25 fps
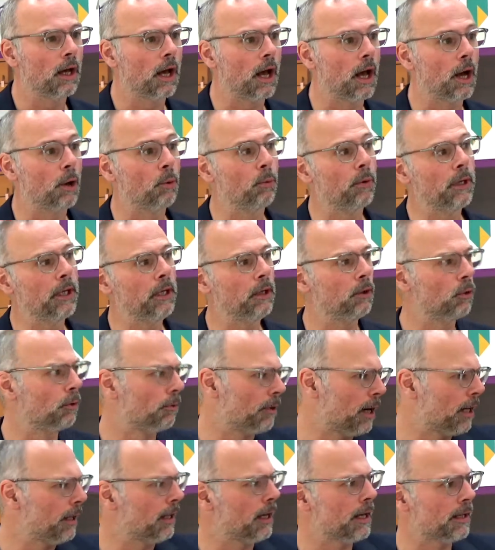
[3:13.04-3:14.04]
We
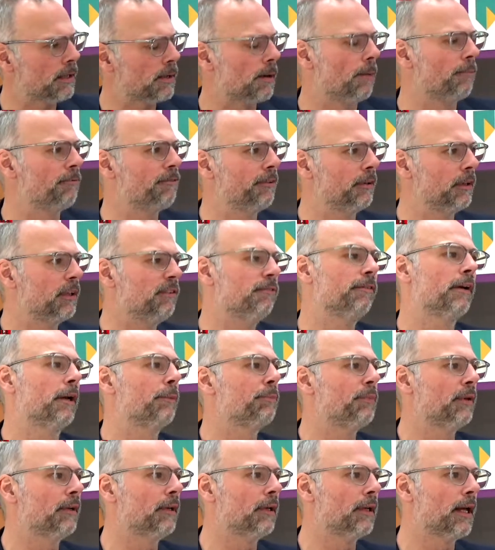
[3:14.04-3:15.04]
already had something developed
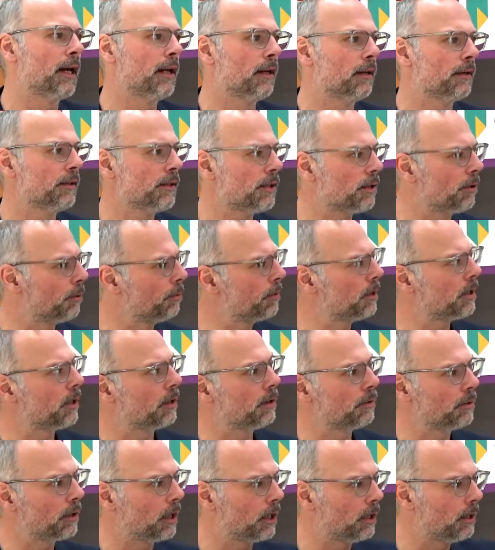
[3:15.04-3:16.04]
in the Netherlands, so we said,
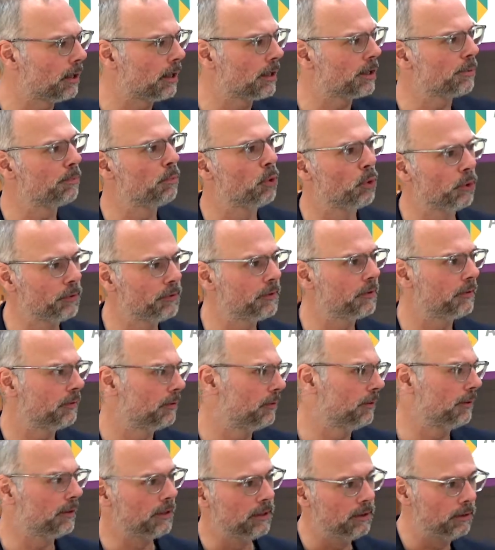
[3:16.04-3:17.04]
okay, let's bolt
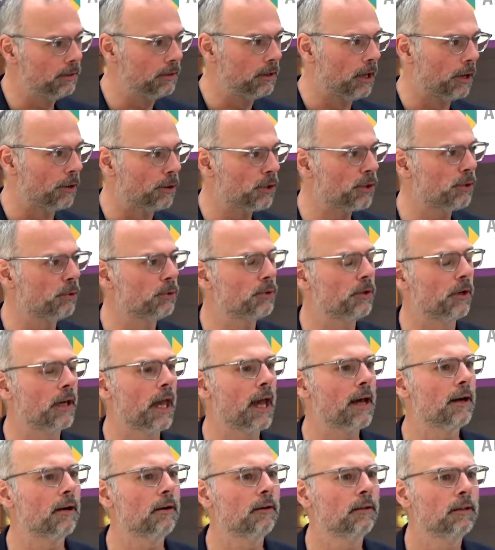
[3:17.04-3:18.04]
those two
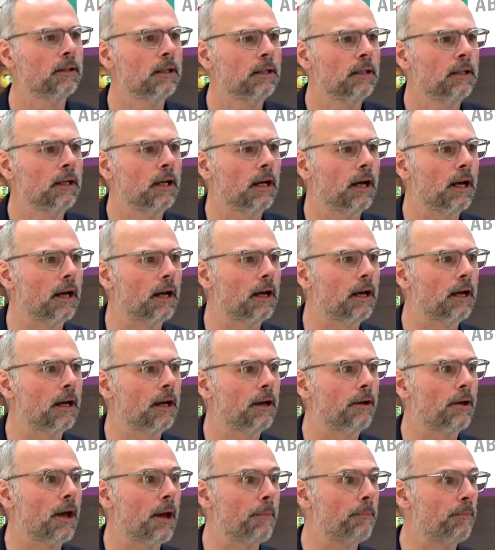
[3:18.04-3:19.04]
together.
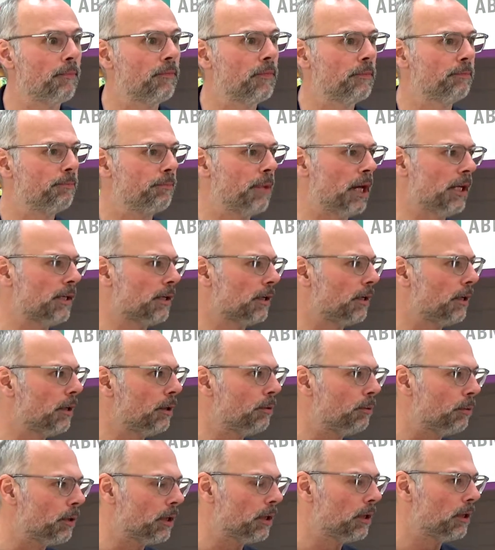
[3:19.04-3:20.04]
And basically
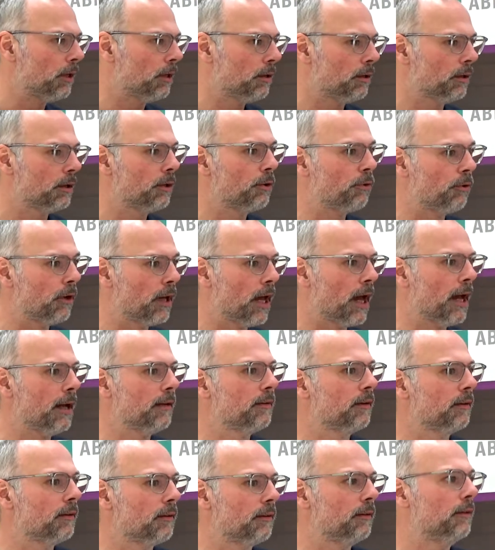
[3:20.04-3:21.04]
we
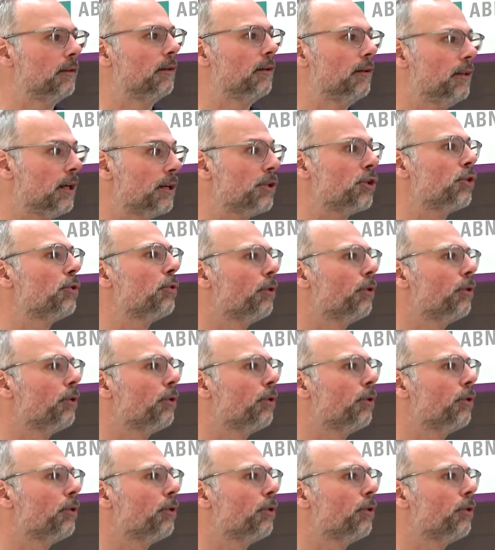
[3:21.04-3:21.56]
created the digital